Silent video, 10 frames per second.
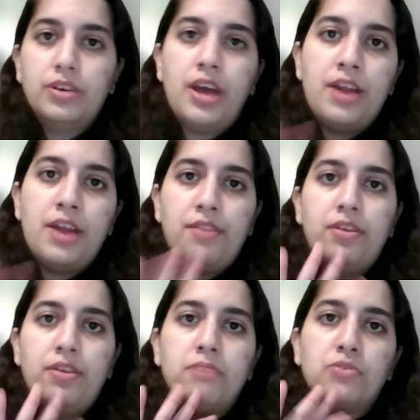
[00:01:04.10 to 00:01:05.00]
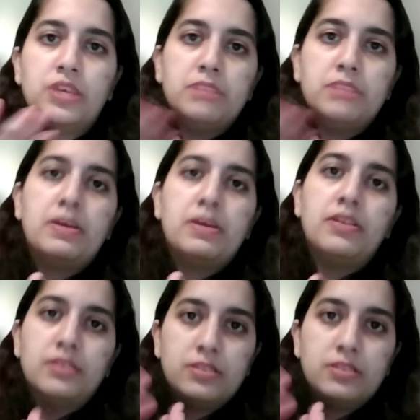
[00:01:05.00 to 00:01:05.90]
and the more
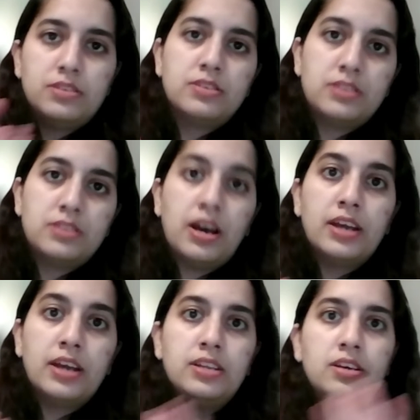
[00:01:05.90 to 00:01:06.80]
independent side